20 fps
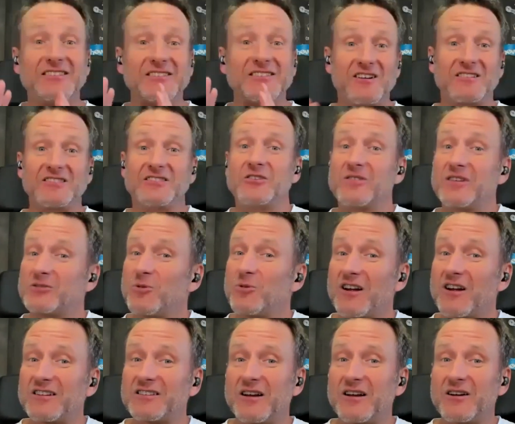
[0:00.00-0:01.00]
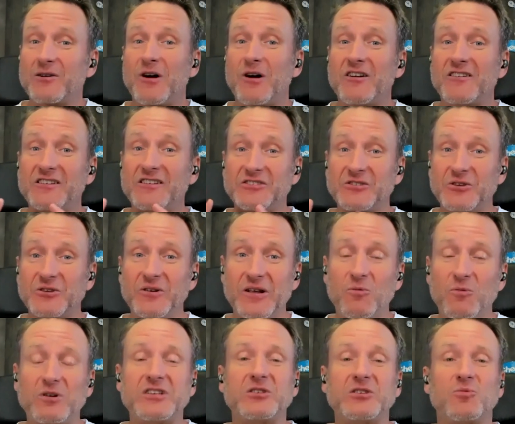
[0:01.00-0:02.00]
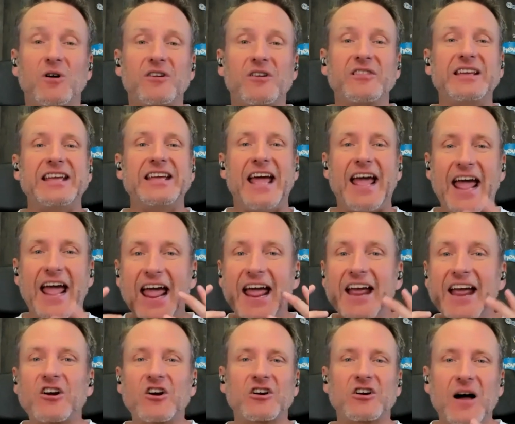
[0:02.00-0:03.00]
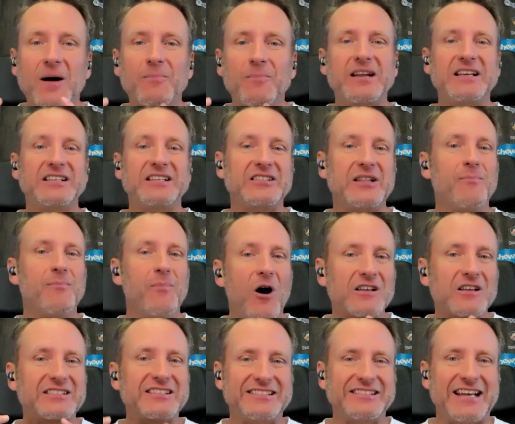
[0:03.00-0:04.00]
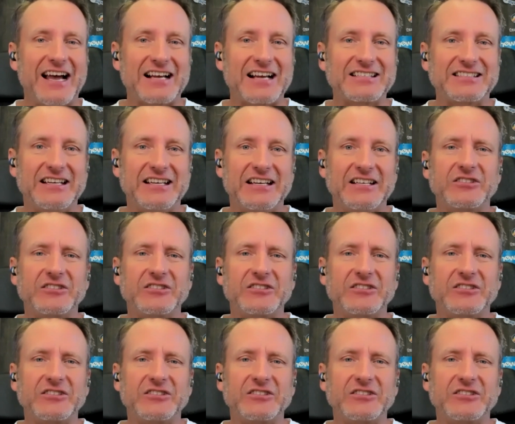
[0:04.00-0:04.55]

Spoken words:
talk to you because we're going to talk about Nasuni, which is one of the anchor companies in the Boston tech scene.